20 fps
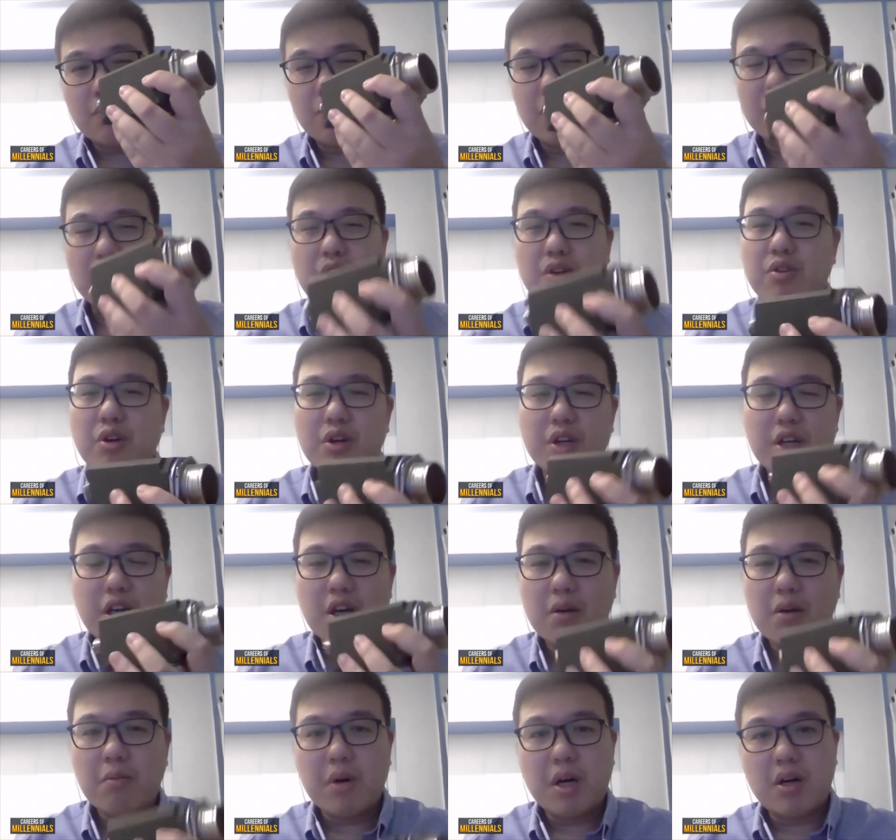not talking
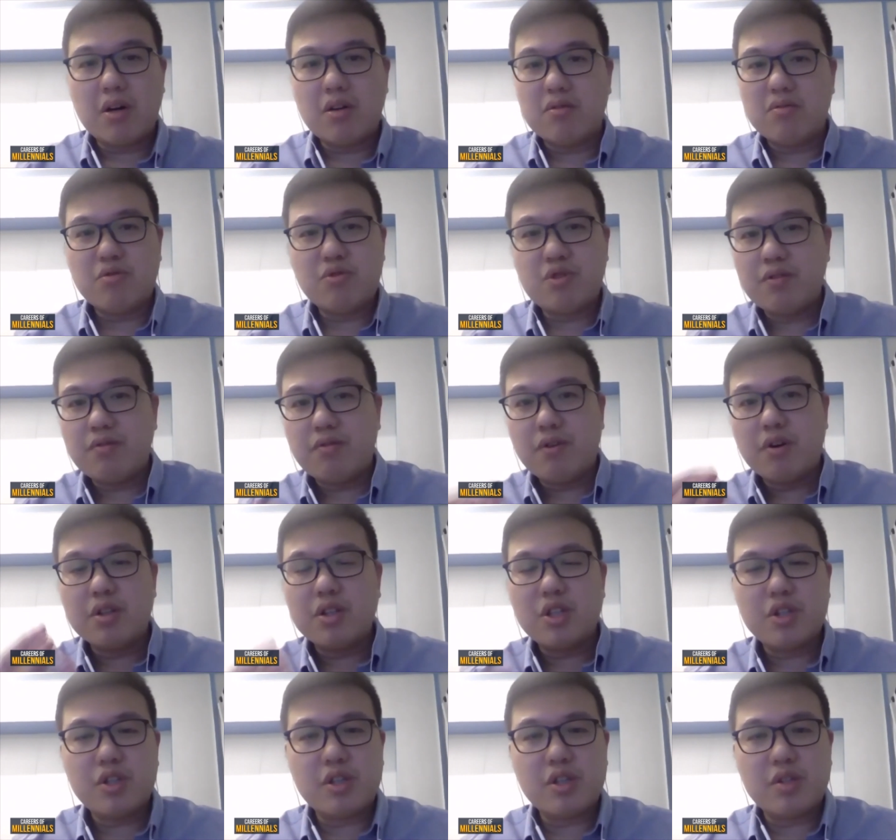about 3-4
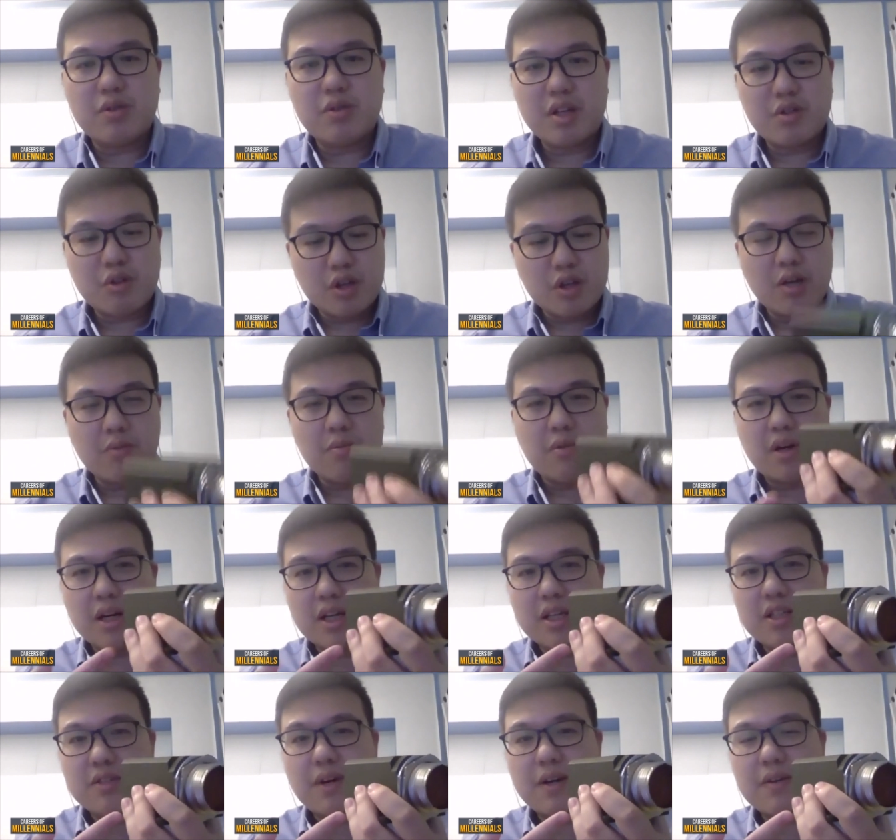digits, we are talking about at
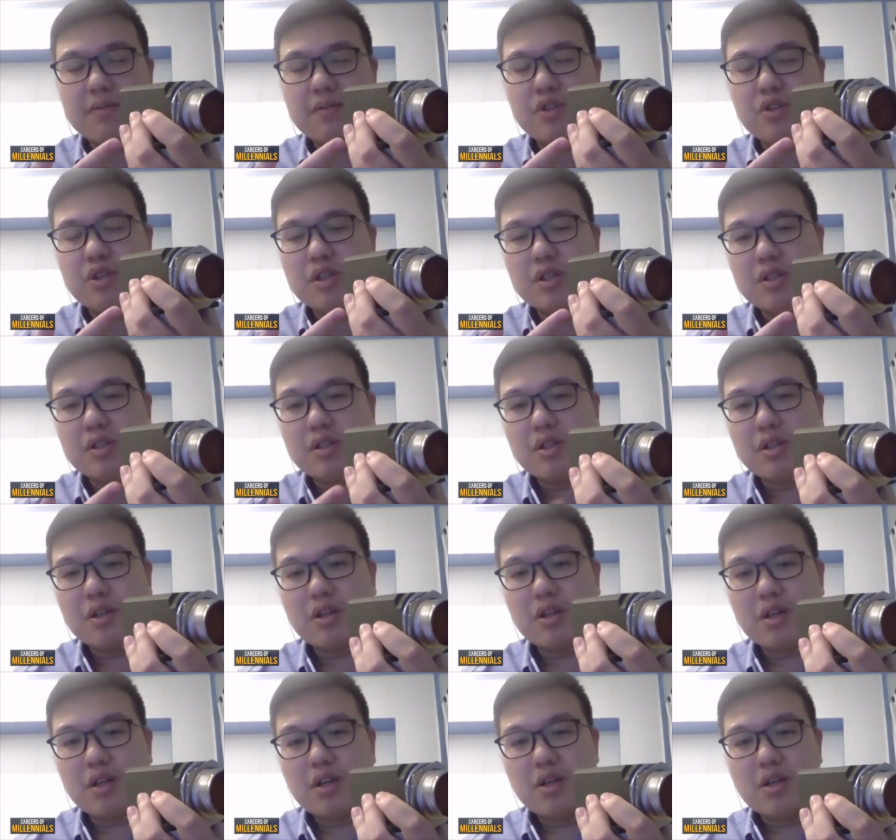least 5 digits.
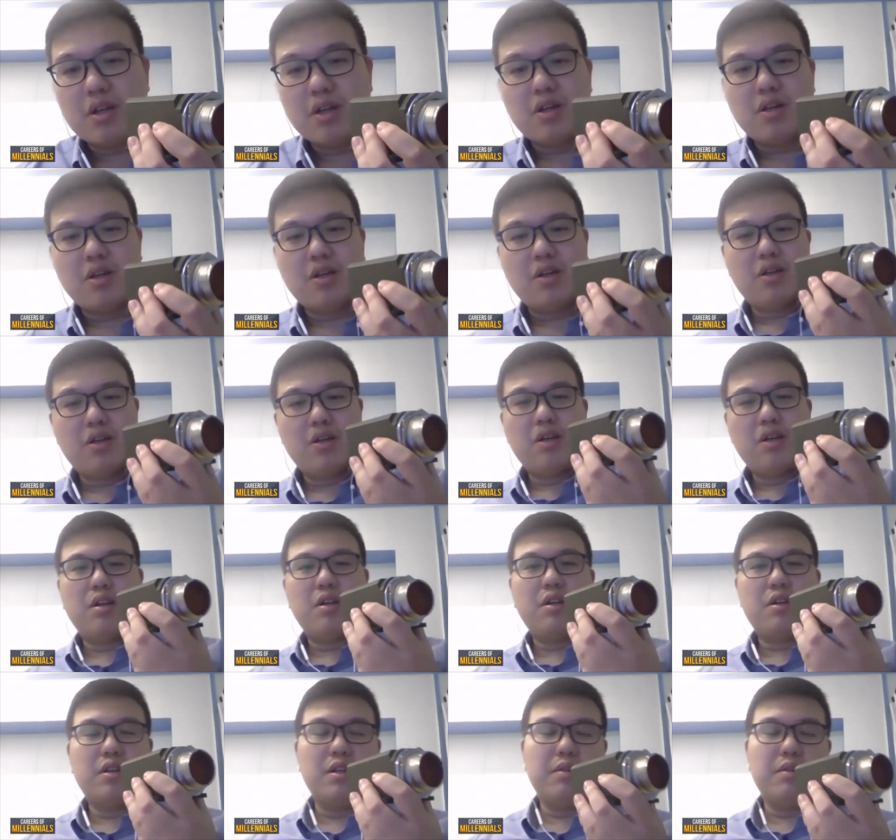
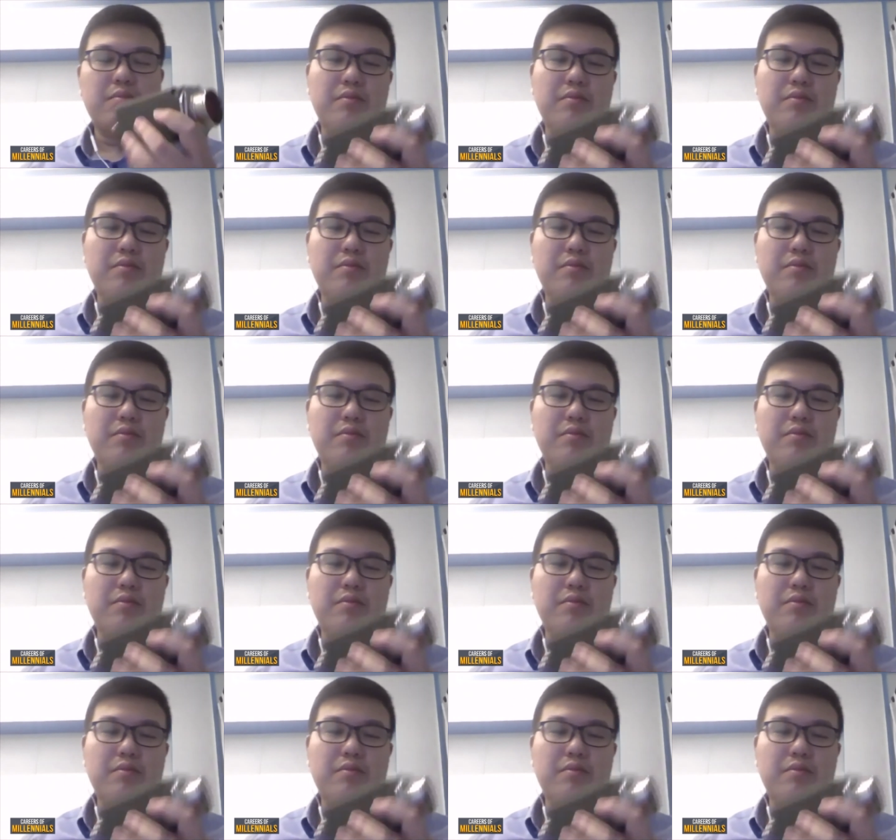Yep.